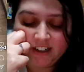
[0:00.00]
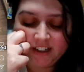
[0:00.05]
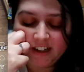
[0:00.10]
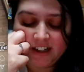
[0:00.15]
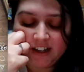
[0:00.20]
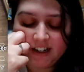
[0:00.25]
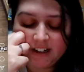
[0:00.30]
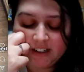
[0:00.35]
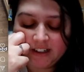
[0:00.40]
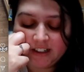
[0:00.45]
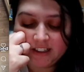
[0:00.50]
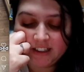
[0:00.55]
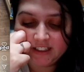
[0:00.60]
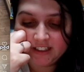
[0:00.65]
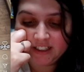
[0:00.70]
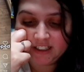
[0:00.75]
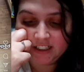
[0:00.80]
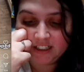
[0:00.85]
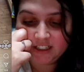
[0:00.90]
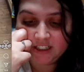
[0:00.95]
because
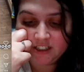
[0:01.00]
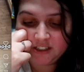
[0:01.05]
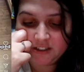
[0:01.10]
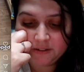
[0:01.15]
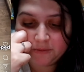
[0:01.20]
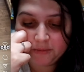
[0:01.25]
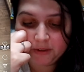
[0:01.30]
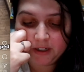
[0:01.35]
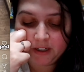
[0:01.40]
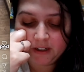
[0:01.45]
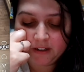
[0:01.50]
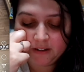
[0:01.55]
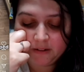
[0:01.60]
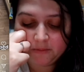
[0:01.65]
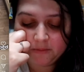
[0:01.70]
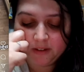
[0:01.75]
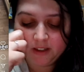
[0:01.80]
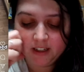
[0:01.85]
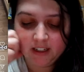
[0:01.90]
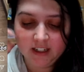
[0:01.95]
it doesn't show up, but I
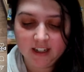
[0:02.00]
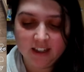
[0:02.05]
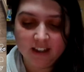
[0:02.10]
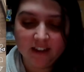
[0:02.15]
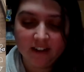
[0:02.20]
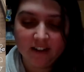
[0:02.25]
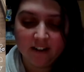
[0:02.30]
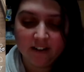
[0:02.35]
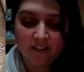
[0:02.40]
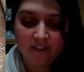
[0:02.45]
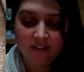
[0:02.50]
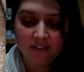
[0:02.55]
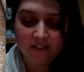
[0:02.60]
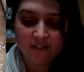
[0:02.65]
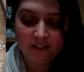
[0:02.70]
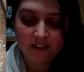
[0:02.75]
hope they take it off of